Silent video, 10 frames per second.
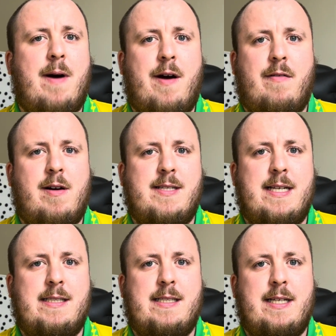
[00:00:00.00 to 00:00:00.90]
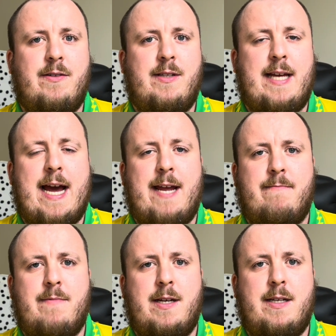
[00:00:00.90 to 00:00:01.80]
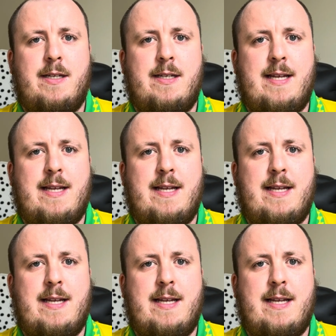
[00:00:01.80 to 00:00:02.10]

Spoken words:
our identity on the game and